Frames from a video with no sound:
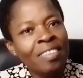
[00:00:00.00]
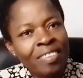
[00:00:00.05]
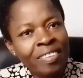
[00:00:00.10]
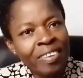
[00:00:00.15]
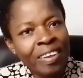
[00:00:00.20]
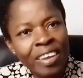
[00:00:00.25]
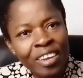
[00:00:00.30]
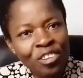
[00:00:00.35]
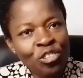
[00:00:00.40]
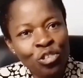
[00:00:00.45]

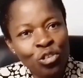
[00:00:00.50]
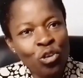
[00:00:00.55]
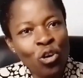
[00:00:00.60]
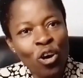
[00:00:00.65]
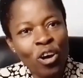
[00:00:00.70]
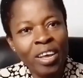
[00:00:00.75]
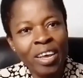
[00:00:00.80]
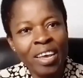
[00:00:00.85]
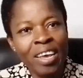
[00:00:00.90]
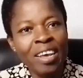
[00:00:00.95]
Teach
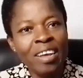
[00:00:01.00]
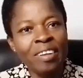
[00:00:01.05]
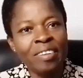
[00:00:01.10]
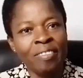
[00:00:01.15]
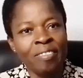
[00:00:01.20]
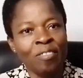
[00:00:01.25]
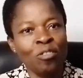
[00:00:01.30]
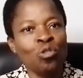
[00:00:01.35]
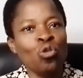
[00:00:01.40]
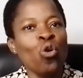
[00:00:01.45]
your
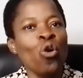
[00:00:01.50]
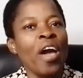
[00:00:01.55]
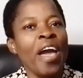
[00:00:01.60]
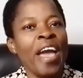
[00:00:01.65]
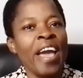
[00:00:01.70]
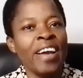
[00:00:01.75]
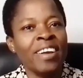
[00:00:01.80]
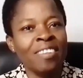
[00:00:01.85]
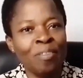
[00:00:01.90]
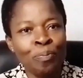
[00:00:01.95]
kids to
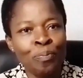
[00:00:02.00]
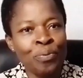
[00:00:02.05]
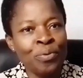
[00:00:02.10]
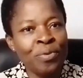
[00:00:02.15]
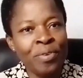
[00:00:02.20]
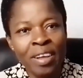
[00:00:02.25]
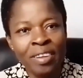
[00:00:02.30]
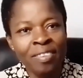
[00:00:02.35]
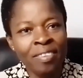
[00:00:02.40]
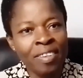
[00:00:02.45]

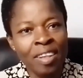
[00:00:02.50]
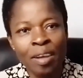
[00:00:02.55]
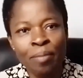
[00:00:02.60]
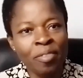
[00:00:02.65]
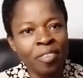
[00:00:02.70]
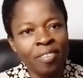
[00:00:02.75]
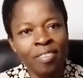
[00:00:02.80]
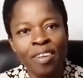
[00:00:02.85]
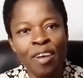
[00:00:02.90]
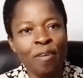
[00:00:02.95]
express
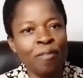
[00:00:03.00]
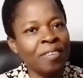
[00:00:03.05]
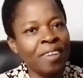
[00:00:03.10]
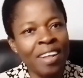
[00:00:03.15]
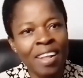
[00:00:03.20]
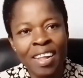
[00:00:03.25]
themselves